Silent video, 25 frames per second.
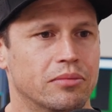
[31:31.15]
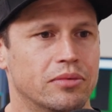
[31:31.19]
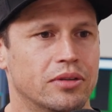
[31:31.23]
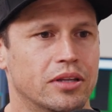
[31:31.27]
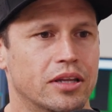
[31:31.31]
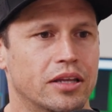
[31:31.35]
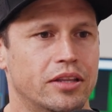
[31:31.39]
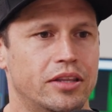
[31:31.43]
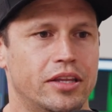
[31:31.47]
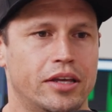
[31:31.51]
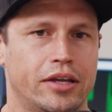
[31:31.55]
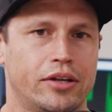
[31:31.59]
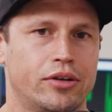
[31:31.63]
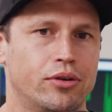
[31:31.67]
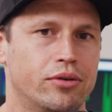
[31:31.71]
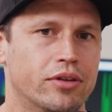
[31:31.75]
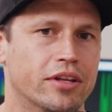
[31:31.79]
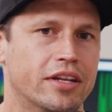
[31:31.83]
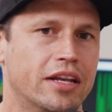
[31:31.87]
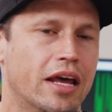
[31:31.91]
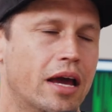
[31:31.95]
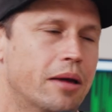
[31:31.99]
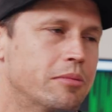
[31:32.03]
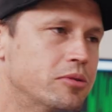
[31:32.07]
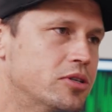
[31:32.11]
They're doing
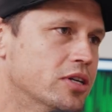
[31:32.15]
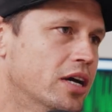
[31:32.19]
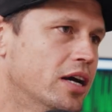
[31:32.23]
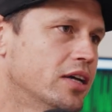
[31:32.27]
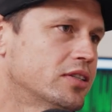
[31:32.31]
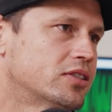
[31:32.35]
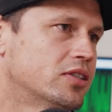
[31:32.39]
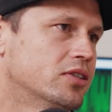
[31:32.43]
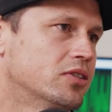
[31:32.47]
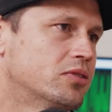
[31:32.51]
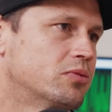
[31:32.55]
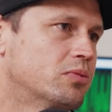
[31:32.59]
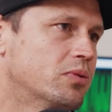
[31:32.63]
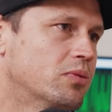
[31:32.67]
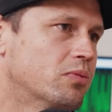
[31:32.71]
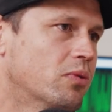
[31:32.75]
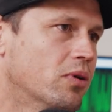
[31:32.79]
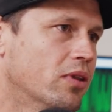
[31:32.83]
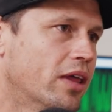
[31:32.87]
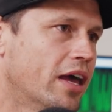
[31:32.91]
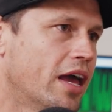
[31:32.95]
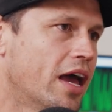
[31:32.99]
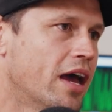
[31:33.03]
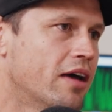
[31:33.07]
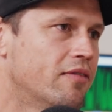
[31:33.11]
the name justice with
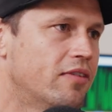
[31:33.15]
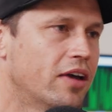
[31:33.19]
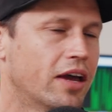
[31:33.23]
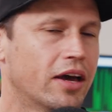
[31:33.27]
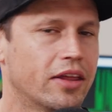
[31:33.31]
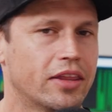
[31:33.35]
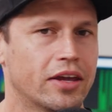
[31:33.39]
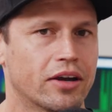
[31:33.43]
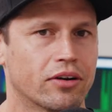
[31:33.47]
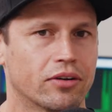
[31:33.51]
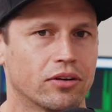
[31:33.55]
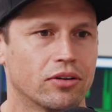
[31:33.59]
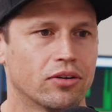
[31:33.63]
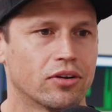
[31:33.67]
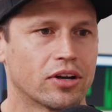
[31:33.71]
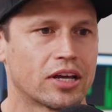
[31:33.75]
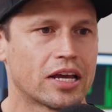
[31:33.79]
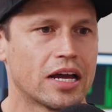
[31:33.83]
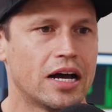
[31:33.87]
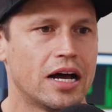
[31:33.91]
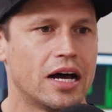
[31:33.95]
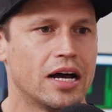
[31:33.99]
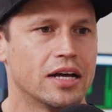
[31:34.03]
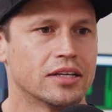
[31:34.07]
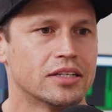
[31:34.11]
what they have out there on a lot of
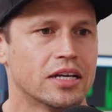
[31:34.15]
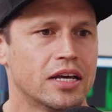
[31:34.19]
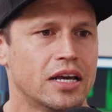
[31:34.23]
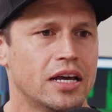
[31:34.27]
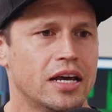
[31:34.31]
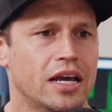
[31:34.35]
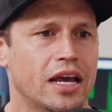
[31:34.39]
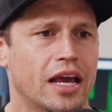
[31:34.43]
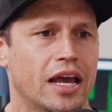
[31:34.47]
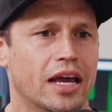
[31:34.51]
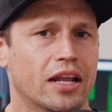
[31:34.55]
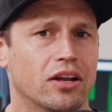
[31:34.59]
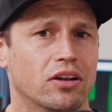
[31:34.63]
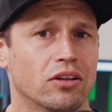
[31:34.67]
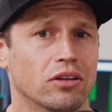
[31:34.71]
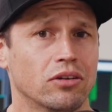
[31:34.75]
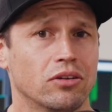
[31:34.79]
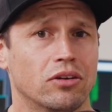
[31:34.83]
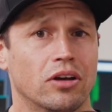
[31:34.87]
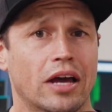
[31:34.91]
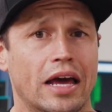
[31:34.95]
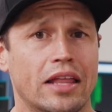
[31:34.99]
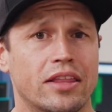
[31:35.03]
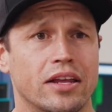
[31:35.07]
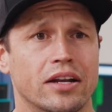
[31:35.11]
cars. And
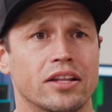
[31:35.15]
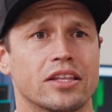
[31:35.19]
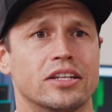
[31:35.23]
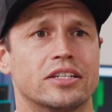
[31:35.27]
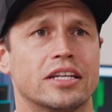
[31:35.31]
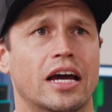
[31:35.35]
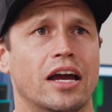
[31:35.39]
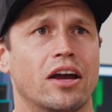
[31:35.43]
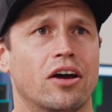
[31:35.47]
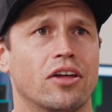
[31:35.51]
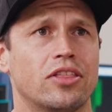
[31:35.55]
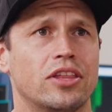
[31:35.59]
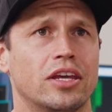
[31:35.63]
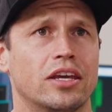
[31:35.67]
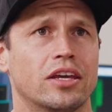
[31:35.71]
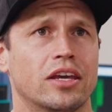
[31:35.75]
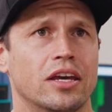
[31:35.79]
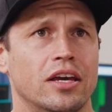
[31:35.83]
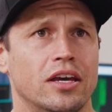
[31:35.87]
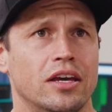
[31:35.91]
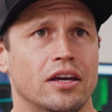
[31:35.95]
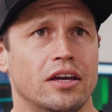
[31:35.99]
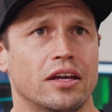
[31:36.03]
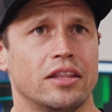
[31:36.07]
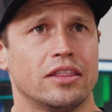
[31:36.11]
look, at the end of the day, I think
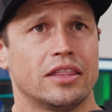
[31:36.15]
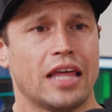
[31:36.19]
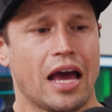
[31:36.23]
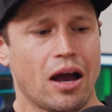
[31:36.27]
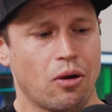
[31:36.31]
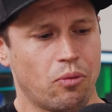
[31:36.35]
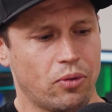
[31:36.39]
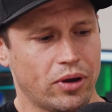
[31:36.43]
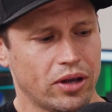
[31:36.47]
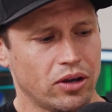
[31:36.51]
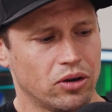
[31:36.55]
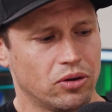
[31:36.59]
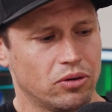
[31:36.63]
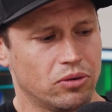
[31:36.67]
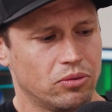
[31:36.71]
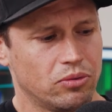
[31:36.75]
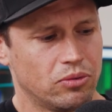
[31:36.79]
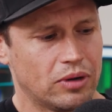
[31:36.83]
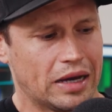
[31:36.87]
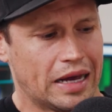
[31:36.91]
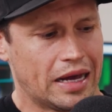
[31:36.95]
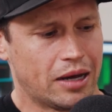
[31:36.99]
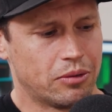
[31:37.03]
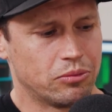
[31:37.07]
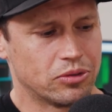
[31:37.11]
that wheel
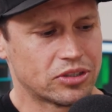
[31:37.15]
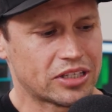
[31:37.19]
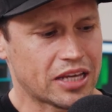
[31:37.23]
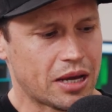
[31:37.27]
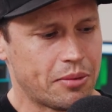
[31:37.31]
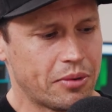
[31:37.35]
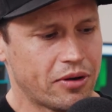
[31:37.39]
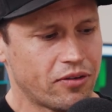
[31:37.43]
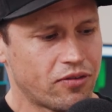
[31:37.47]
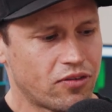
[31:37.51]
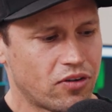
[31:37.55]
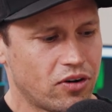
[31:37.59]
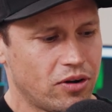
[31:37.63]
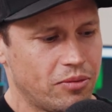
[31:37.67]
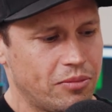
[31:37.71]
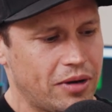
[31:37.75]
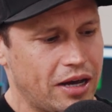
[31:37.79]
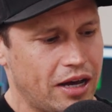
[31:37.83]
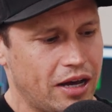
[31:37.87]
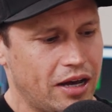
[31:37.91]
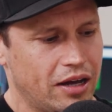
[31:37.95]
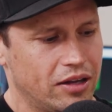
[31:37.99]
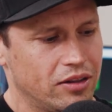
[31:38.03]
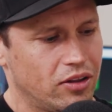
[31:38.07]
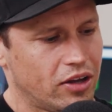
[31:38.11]
was coming from
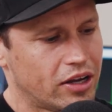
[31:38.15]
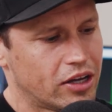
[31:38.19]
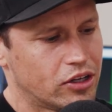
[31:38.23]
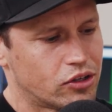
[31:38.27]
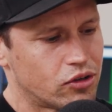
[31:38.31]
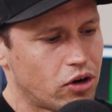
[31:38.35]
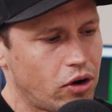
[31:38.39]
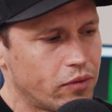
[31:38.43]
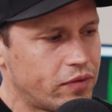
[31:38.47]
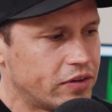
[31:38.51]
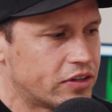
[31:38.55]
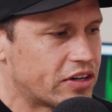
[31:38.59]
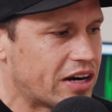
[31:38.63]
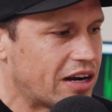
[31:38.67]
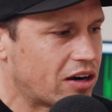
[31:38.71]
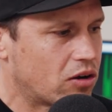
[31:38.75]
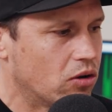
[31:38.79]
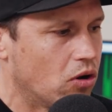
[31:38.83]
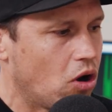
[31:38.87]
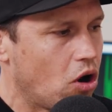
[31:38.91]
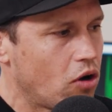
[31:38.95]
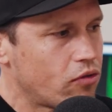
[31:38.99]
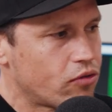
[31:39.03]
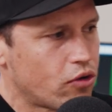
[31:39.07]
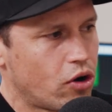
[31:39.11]
like a trophy truck
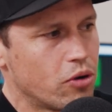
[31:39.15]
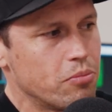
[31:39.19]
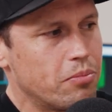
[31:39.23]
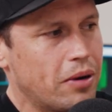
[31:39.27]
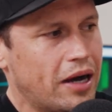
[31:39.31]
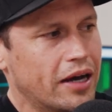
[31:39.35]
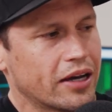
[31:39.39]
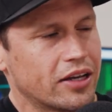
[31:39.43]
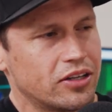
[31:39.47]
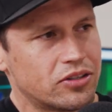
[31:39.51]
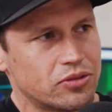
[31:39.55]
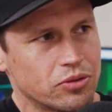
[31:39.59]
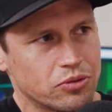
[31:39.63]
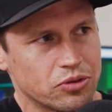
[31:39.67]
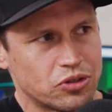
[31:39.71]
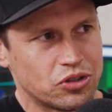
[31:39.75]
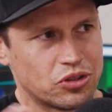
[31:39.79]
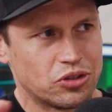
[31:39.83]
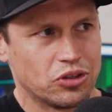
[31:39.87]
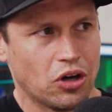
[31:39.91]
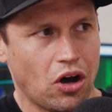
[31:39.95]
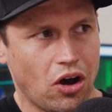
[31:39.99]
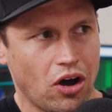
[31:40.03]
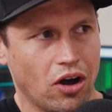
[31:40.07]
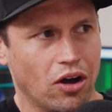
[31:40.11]
or off-road buggy sort of
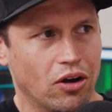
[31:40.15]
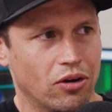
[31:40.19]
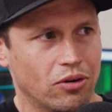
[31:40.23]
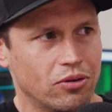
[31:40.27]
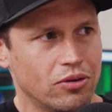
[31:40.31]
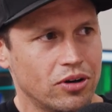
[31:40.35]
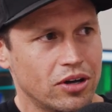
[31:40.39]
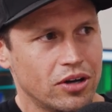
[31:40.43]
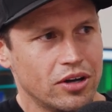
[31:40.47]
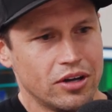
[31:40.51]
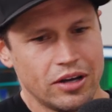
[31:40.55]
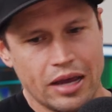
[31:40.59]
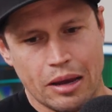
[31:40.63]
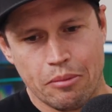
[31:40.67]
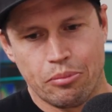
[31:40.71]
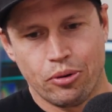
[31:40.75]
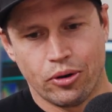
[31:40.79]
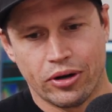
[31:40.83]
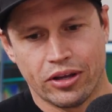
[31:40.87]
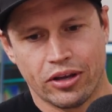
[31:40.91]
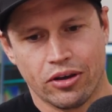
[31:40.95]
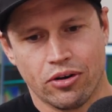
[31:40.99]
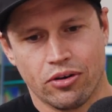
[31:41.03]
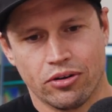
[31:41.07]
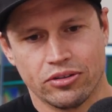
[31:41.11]
style, and
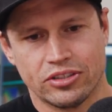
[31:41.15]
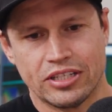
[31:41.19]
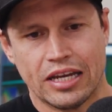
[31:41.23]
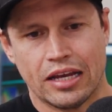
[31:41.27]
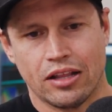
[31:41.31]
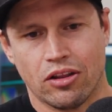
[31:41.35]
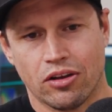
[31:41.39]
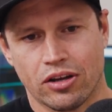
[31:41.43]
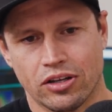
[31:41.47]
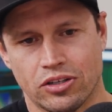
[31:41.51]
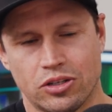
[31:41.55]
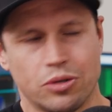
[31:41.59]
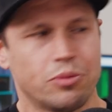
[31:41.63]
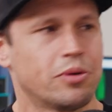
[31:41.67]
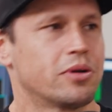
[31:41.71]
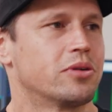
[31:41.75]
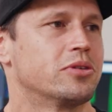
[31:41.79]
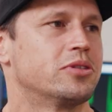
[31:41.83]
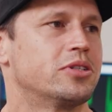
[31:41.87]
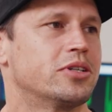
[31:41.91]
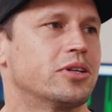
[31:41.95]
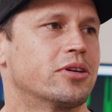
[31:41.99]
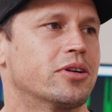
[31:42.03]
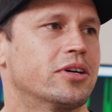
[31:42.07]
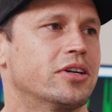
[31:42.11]
putting it on, say, like a 200
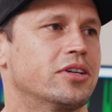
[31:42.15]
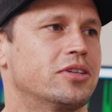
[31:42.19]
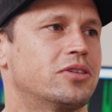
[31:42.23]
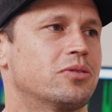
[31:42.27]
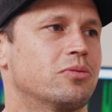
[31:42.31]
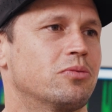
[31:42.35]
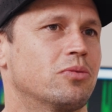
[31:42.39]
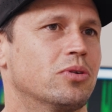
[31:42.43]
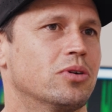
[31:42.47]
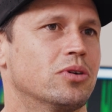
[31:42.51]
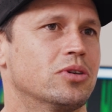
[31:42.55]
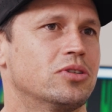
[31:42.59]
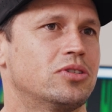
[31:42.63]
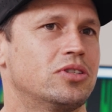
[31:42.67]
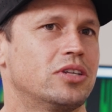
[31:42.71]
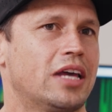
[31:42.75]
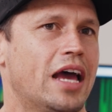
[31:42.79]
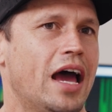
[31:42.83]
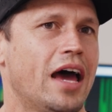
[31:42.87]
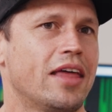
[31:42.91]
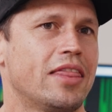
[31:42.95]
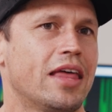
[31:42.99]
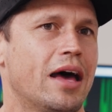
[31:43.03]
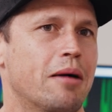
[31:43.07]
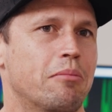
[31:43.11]
series was,
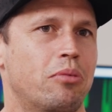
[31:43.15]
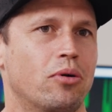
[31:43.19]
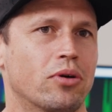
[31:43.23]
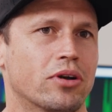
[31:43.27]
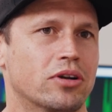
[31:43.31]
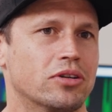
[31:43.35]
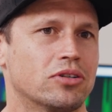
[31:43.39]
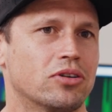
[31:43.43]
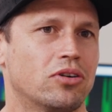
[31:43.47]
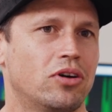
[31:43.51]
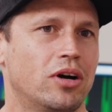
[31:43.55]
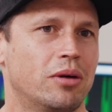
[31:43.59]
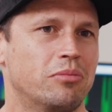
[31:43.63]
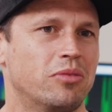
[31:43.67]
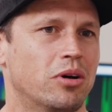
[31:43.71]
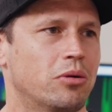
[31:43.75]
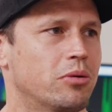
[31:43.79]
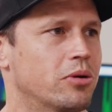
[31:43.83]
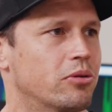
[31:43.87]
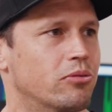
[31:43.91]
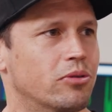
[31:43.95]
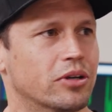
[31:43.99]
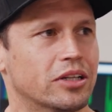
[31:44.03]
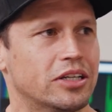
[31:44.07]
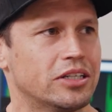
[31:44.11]
at that point in time, no
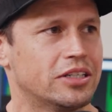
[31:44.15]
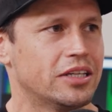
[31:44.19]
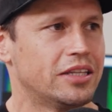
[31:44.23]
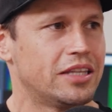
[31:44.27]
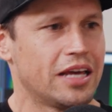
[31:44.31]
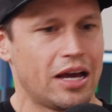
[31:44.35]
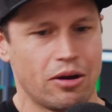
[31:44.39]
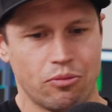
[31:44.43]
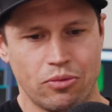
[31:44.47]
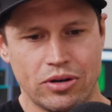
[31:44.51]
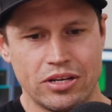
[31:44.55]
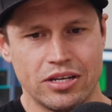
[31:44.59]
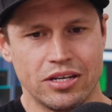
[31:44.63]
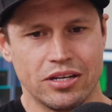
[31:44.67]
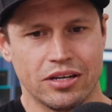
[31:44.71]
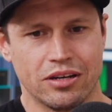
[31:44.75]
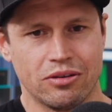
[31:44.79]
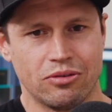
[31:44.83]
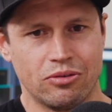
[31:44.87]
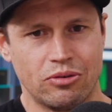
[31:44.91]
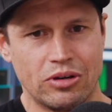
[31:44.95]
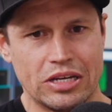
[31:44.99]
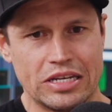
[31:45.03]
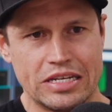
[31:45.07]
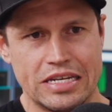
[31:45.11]
one really did that. And when
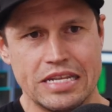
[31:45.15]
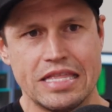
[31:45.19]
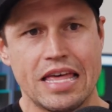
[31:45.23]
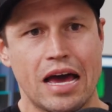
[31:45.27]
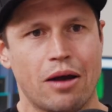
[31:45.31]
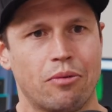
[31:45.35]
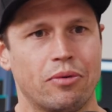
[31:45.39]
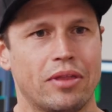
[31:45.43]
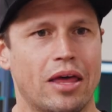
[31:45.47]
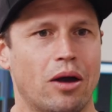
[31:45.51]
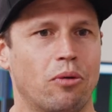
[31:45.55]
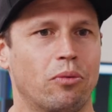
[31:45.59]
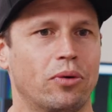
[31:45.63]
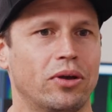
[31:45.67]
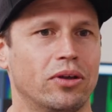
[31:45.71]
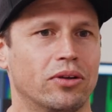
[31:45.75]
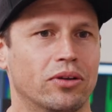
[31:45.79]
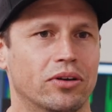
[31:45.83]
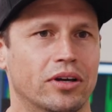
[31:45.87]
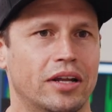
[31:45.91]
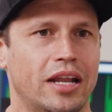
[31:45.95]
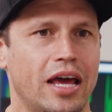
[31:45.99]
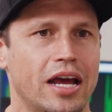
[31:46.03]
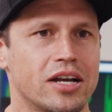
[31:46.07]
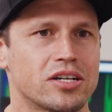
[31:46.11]
you did that with that
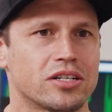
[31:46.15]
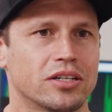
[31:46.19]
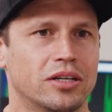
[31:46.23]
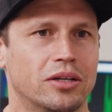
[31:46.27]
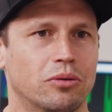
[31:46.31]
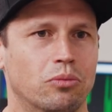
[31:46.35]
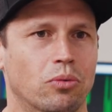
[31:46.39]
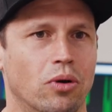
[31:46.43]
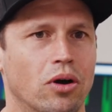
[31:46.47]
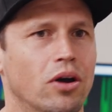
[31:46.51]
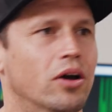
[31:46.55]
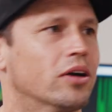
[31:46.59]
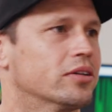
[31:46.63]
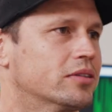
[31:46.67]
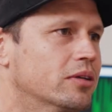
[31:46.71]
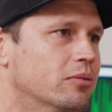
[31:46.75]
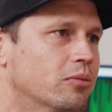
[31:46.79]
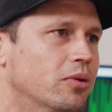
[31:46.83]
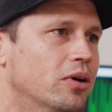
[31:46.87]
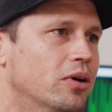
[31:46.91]
wheel, it actually worked. It